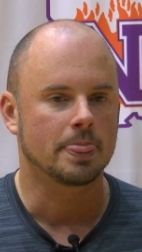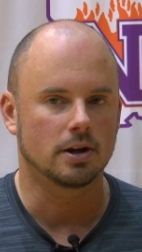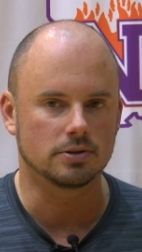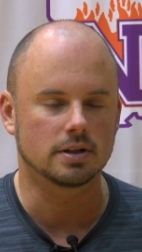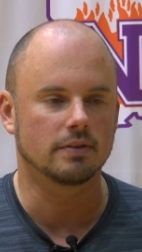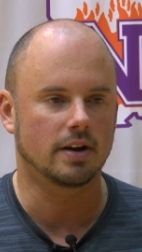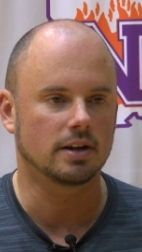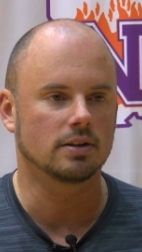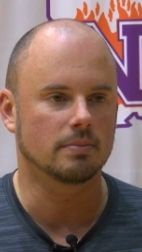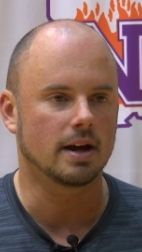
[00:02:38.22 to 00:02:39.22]
who's going to
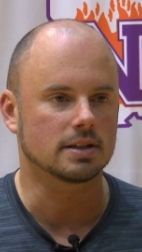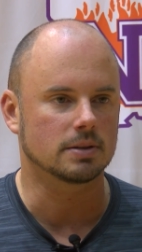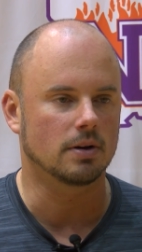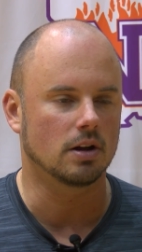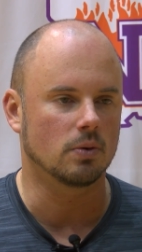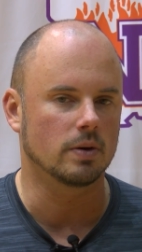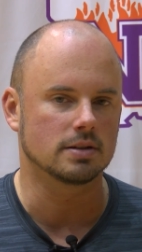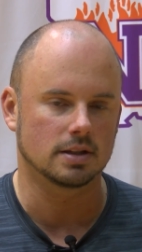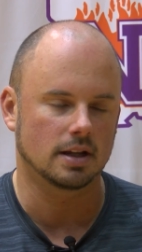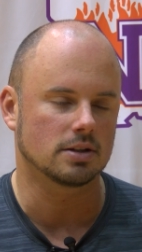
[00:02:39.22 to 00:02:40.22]
value the basketball on
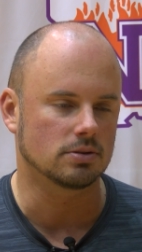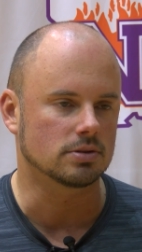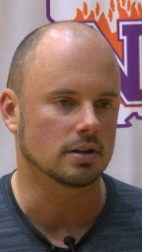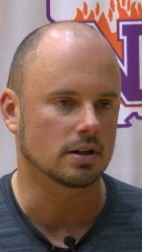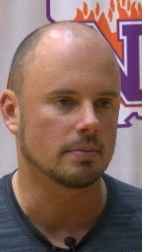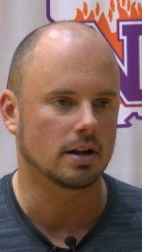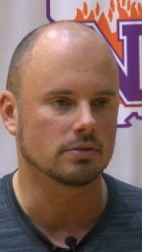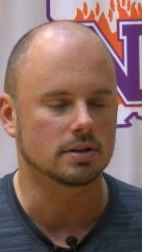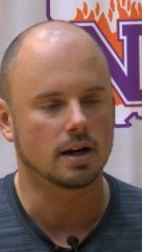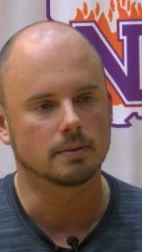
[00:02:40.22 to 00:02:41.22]
Wednesday nights, who's going to come out
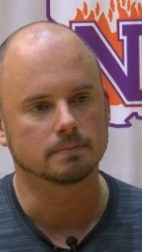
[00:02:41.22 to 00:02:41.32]
on top.